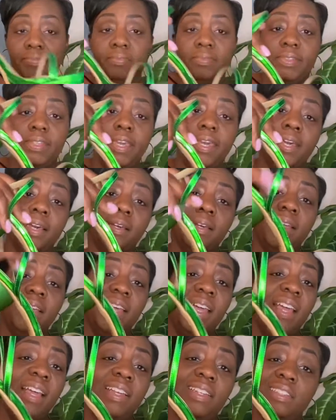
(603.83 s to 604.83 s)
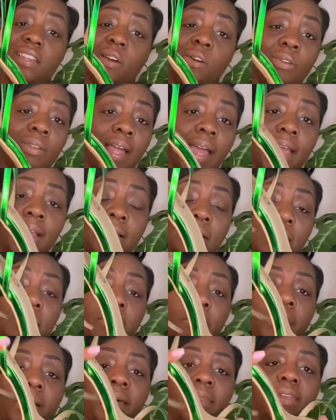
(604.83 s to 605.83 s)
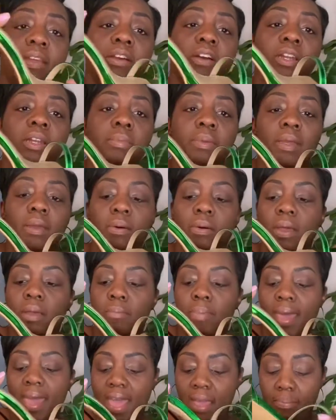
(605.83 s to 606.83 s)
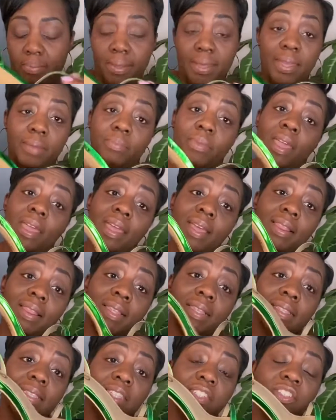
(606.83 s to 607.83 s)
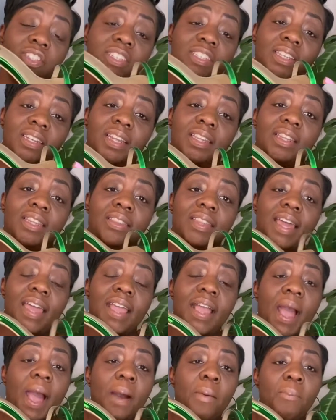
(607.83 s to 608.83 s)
yeah, don't like them, but they're going to be going back. But this is just another thing I